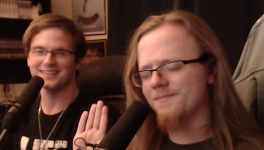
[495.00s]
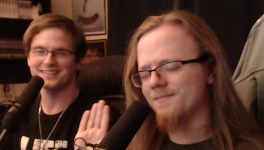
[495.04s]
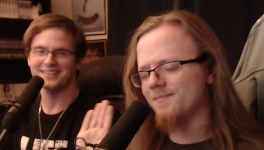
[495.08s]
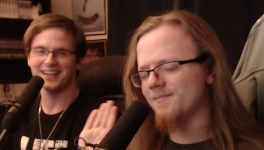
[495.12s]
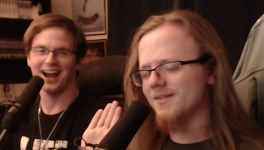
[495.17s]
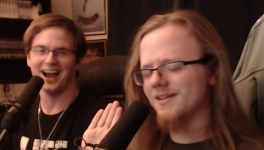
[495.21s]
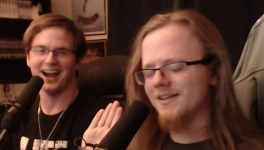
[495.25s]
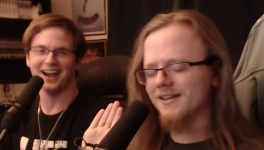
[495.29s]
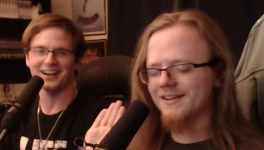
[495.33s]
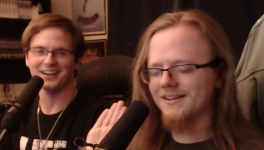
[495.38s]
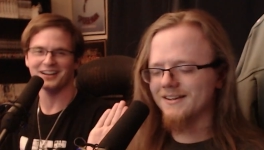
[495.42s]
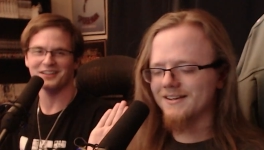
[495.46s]

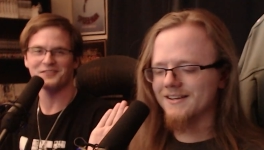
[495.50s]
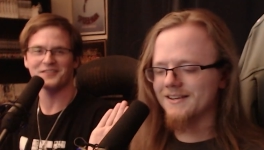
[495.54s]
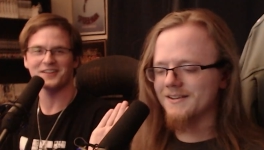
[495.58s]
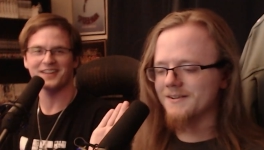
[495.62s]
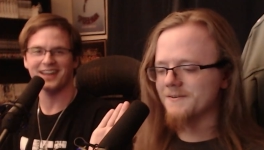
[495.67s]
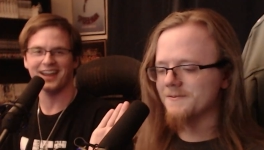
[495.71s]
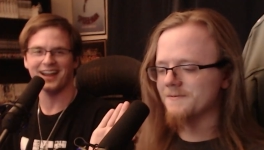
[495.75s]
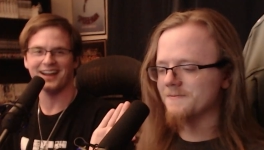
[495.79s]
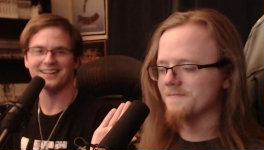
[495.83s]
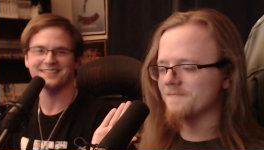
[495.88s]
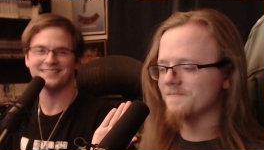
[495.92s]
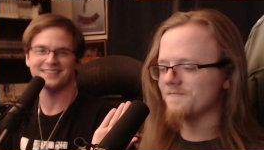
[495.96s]
Speaker 1: tired if you
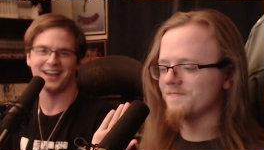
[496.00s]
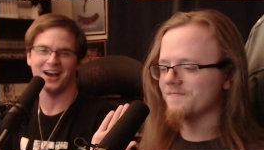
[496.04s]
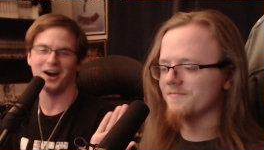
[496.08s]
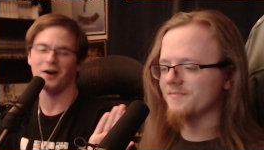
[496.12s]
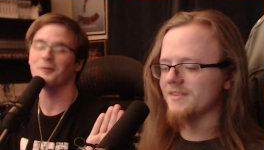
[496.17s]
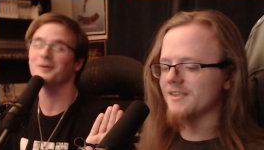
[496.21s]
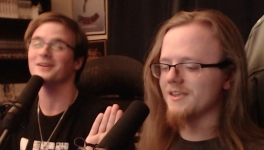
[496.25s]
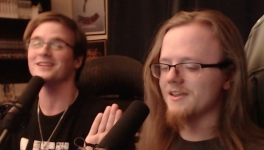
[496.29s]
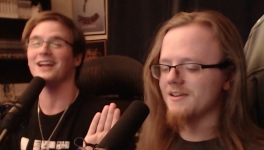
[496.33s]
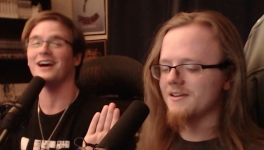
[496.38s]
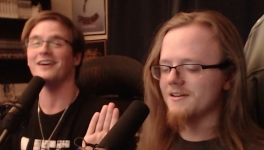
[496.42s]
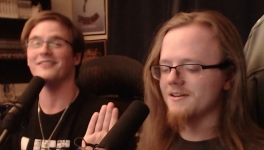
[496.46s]
can't tell. We
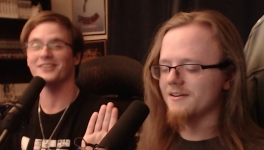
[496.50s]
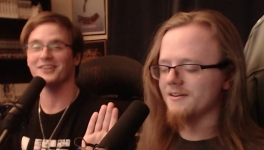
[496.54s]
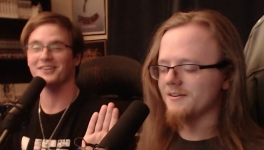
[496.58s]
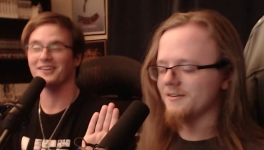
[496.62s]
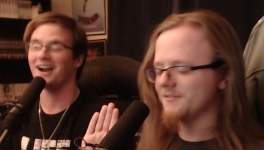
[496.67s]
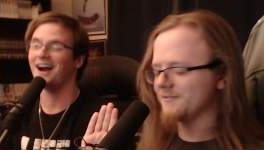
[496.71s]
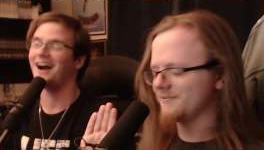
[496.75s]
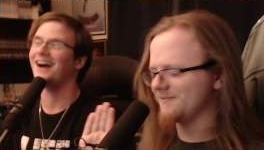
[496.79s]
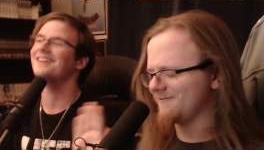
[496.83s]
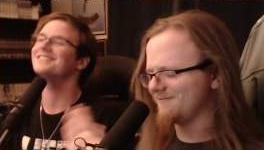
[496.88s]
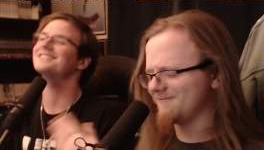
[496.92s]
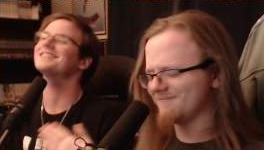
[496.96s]
love you
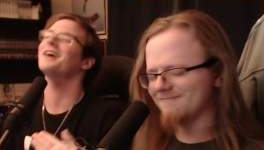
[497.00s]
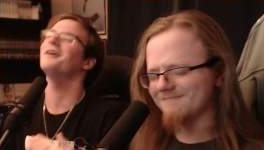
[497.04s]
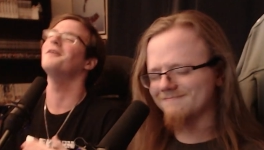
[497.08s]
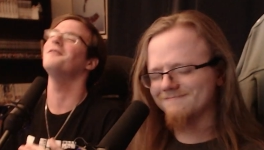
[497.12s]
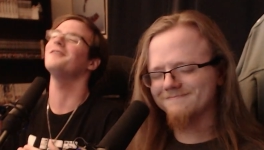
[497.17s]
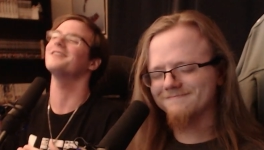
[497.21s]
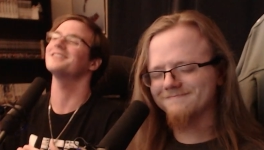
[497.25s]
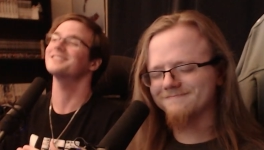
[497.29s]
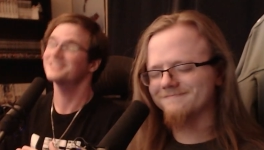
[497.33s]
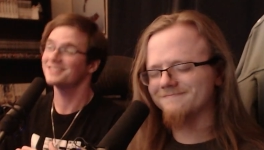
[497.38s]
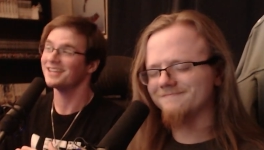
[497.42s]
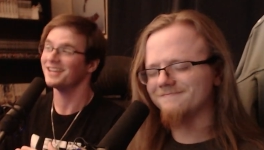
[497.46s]
guys, and we'll
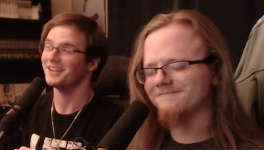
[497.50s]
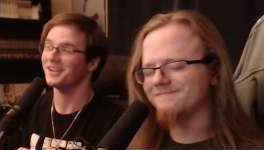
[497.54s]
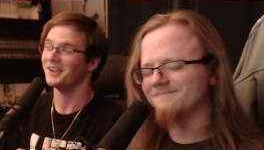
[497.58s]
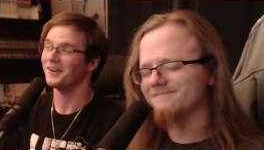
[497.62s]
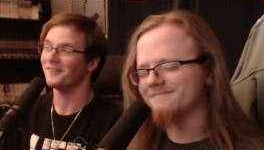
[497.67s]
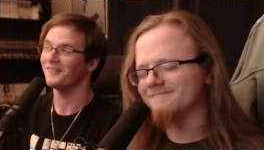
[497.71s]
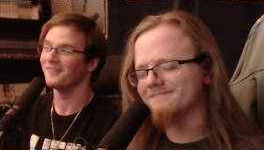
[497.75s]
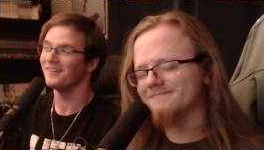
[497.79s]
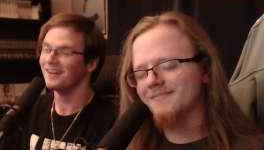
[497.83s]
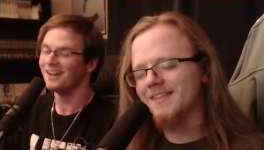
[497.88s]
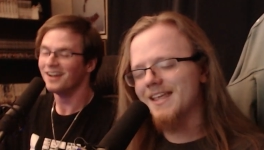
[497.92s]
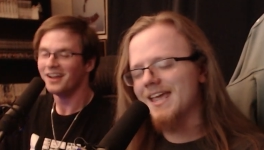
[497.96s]
see you
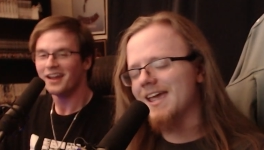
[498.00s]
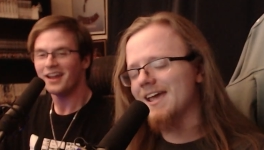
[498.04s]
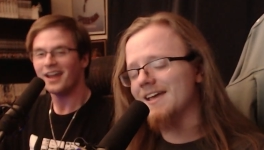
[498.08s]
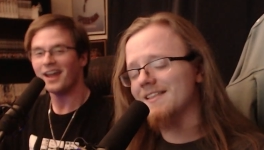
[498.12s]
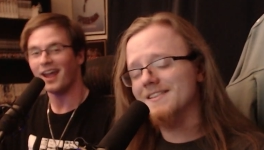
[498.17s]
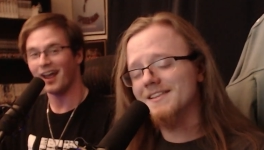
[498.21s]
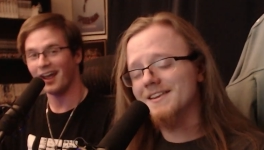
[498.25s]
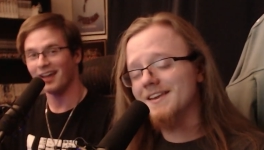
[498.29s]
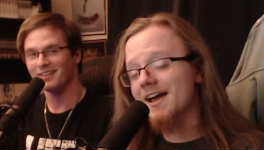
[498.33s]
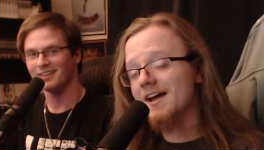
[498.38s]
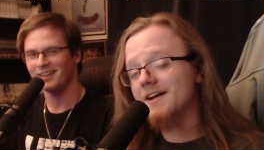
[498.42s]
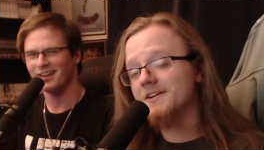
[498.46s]
in the
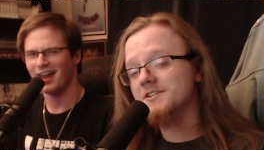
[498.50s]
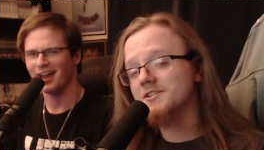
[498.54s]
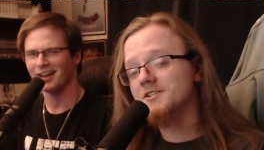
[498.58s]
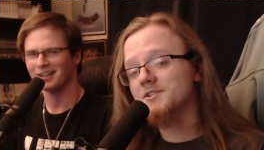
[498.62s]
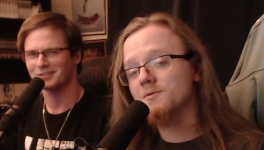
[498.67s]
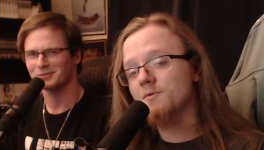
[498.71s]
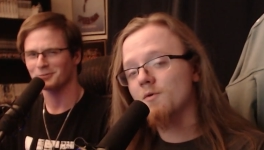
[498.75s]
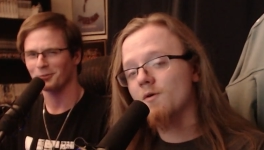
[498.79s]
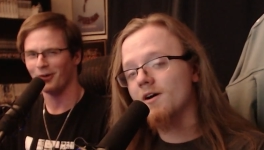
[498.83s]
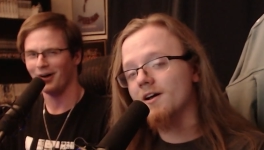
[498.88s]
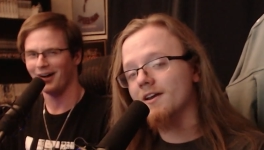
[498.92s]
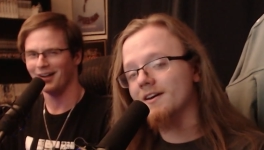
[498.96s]
next
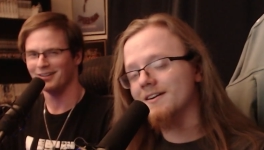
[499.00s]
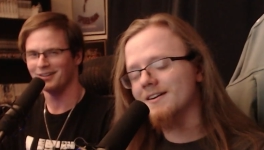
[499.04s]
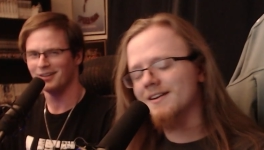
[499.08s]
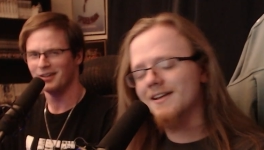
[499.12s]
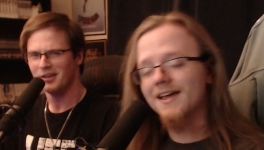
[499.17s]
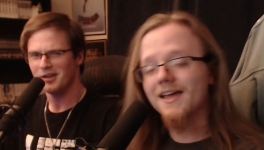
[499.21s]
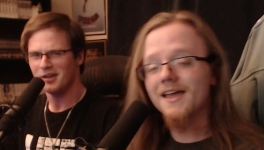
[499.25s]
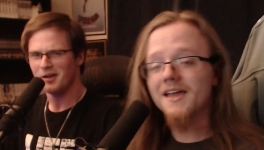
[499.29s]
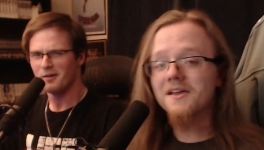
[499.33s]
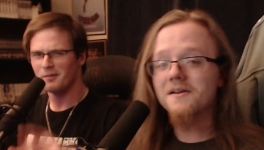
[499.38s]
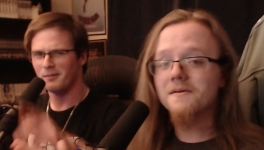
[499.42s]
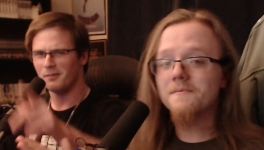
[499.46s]
one.
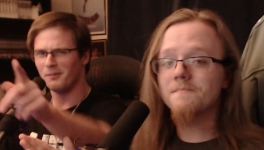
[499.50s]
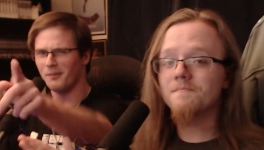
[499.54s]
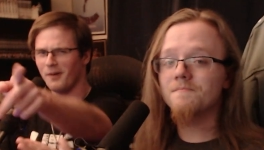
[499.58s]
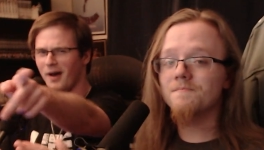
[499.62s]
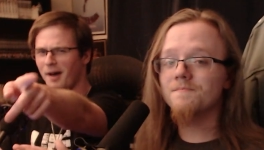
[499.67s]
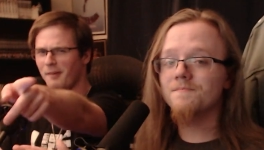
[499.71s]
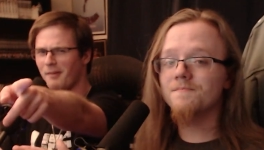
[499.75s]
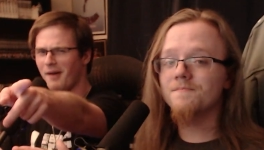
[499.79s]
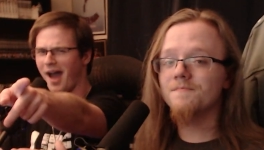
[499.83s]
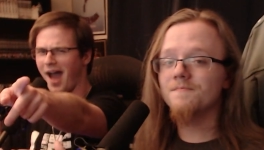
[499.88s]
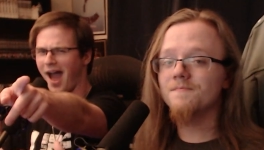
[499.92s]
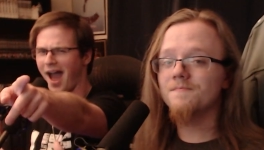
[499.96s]

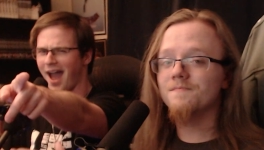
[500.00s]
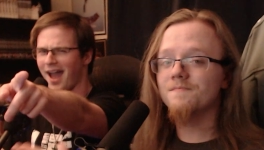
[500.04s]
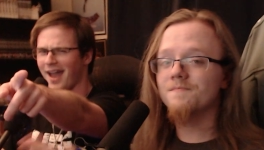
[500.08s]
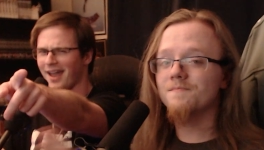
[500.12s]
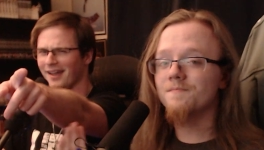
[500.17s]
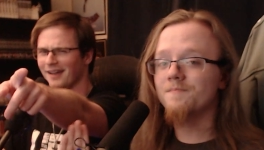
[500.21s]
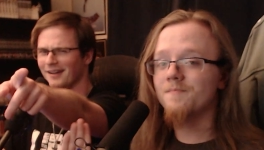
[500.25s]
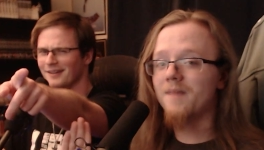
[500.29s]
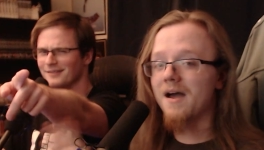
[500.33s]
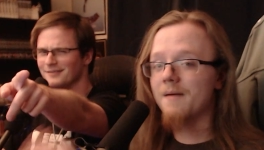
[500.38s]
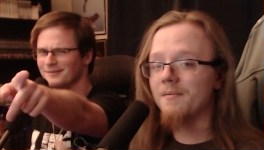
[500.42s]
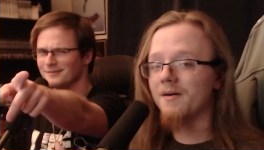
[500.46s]
Bye bye.
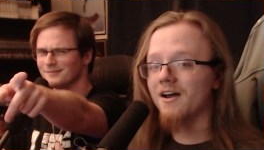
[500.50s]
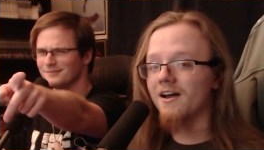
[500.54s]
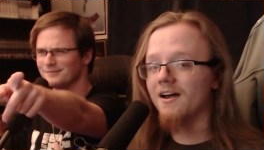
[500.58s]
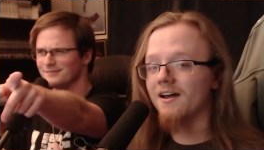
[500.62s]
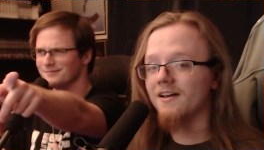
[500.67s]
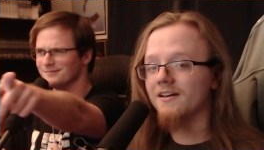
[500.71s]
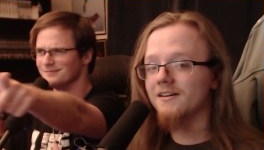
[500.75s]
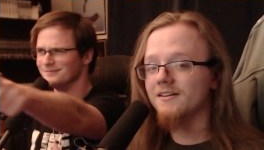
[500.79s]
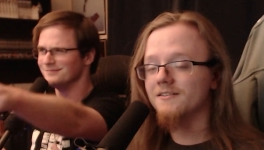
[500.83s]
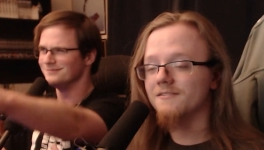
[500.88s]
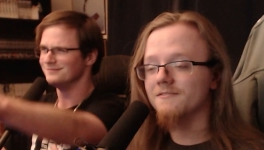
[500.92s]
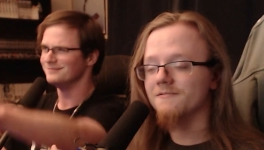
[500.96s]
Bye
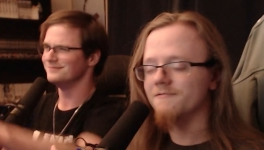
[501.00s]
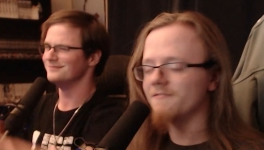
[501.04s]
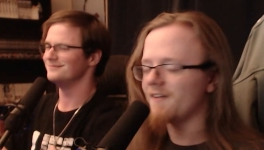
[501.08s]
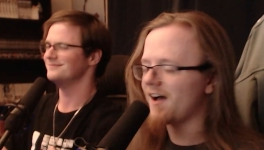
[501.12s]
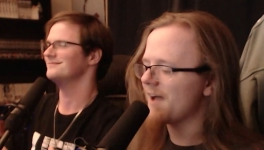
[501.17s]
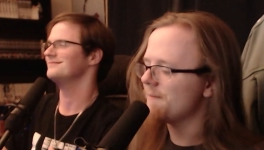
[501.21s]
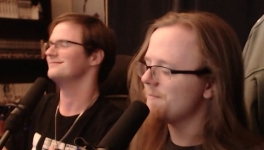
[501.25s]
bye. Bye